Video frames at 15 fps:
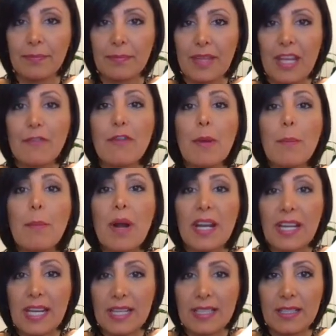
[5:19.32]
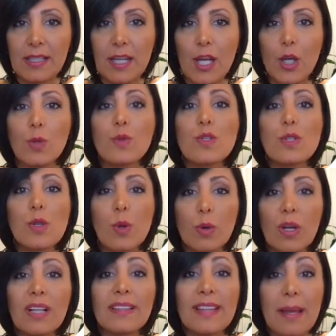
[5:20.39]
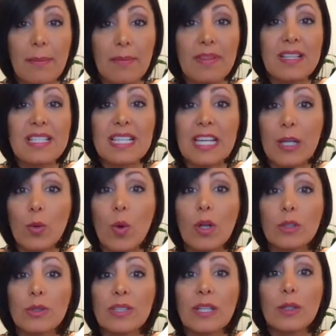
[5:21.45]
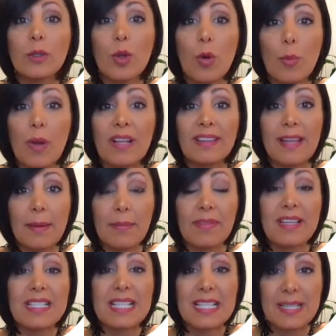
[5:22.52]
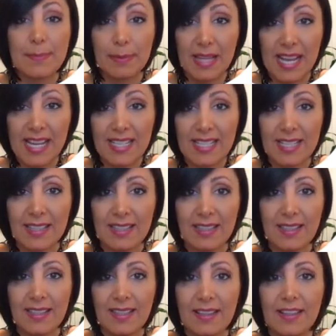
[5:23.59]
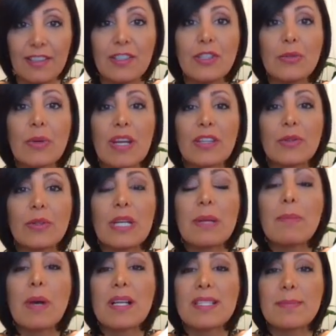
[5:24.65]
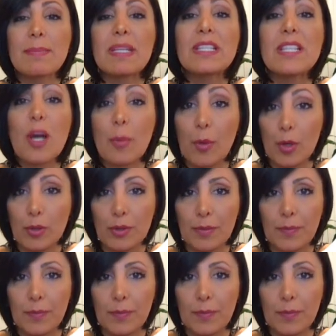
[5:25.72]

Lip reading: If a bucket whose local depth is equal to the global depth is split, the directory must be doubled.